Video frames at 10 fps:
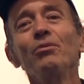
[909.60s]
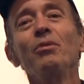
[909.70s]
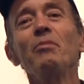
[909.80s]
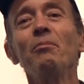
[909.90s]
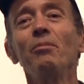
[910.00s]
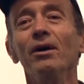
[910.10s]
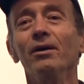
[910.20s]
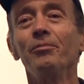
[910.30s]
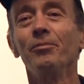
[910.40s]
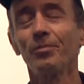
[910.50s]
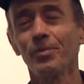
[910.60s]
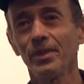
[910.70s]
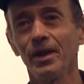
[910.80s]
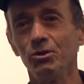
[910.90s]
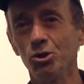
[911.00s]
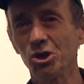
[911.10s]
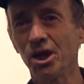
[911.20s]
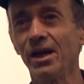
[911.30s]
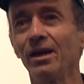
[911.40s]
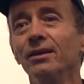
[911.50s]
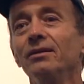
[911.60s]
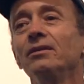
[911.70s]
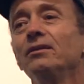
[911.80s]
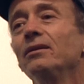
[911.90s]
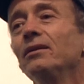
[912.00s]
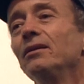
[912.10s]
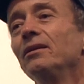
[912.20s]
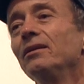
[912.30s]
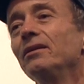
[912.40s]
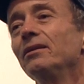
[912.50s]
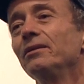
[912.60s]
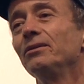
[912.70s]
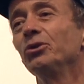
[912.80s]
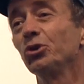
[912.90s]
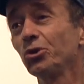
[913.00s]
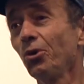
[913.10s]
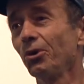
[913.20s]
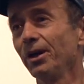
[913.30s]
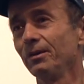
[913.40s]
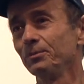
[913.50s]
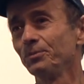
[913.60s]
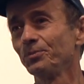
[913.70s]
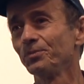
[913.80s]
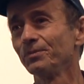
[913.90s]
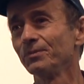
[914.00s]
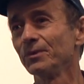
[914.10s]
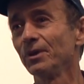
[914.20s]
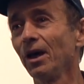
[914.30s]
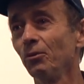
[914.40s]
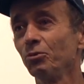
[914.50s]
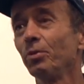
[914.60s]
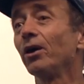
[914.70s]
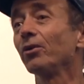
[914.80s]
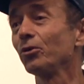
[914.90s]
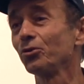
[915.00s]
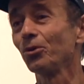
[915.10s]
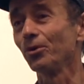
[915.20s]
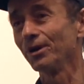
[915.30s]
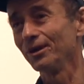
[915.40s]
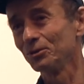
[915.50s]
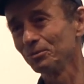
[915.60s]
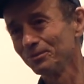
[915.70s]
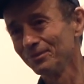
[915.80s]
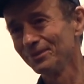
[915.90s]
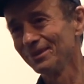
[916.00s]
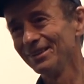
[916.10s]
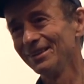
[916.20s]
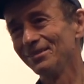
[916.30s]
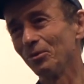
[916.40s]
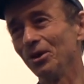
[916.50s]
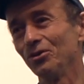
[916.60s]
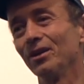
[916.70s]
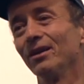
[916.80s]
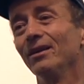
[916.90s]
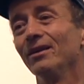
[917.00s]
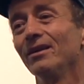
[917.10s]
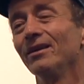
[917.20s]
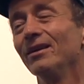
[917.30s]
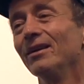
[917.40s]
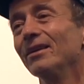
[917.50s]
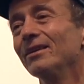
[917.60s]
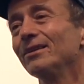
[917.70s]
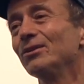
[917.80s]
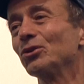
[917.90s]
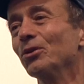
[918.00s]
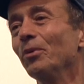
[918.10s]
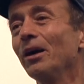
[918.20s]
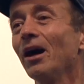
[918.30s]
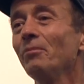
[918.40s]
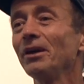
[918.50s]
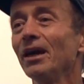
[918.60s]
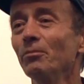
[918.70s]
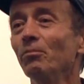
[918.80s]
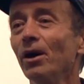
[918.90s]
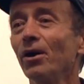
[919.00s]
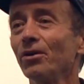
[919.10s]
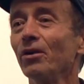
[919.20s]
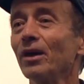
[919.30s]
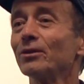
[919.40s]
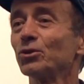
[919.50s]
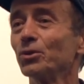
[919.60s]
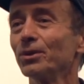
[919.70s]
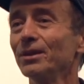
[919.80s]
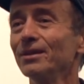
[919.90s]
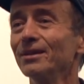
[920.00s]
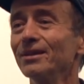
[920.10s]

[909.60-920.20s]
remember and to share the story. And I was part of the story, as Maurice said. So I became part of that story.